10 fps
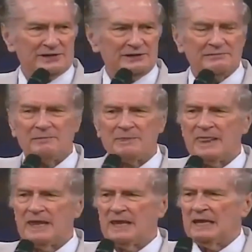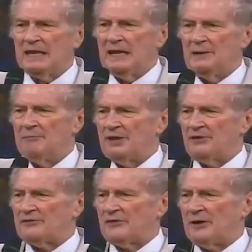it. A
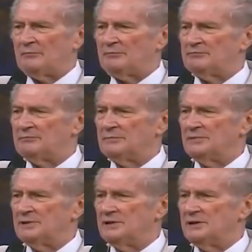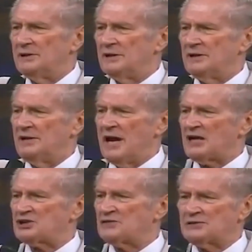mother from
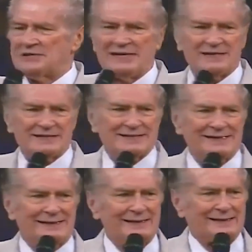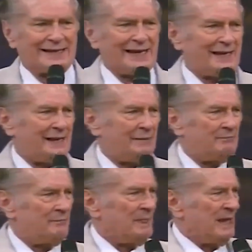Knoxville, Tennessee
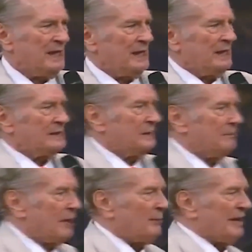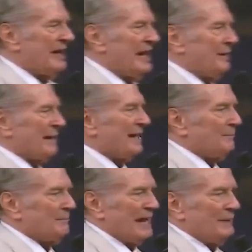came to Birmingham,
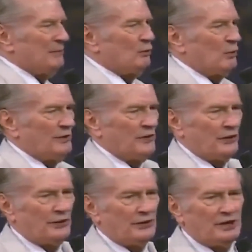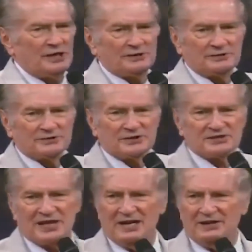Alabama with her little
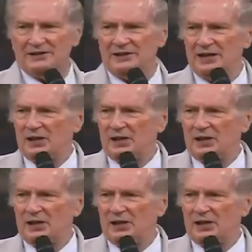son,